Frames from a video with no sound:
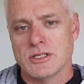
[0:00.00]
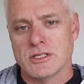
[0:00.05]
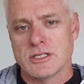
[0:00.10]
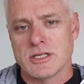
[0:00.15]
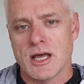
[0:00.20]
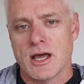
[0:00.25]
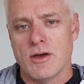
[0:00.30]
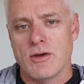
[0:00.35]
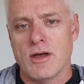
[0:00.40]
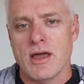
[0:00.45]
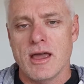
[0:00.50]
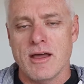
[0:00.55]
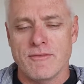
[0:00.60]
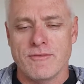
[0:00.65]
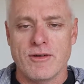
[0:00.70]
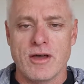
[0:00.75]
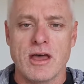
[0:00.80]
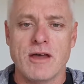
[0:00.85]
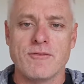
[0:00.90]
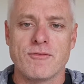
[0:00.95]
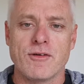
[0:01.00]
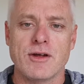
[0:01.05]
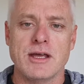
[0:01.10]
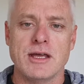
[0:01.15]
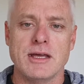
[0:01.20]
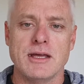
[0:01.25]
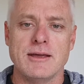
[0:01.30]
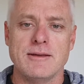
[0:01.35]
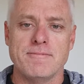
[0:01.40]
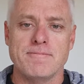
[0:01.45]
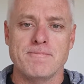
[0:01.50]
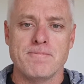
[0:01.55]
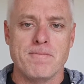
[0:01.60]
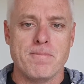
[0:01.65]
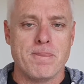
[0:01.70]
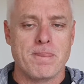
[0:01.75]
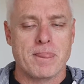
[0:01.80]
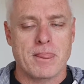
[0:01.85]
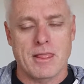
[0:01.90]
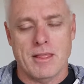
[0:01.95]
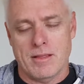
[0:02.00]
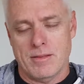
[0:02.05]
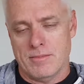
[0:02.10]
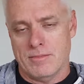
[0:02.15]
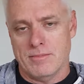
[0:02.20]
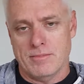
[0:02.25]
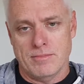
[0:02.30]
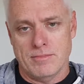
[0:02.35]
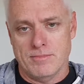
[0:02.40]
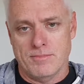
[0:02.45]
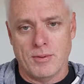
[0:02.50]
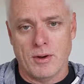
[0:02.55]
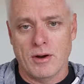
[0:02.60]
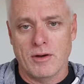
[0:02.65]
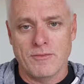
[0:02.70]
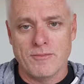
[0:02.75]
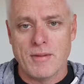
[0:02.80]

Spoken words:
So for every bottle